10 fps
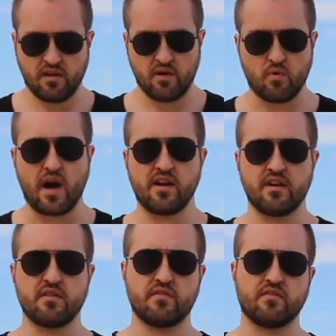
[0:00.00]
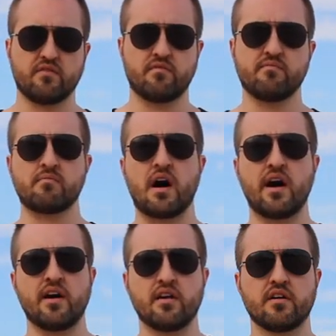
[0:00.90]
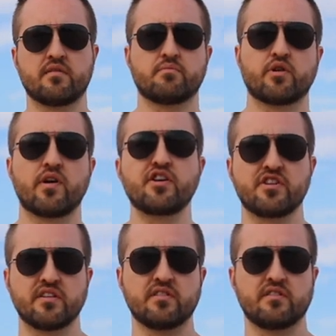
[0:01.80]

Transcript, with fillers: Okay, why did my progression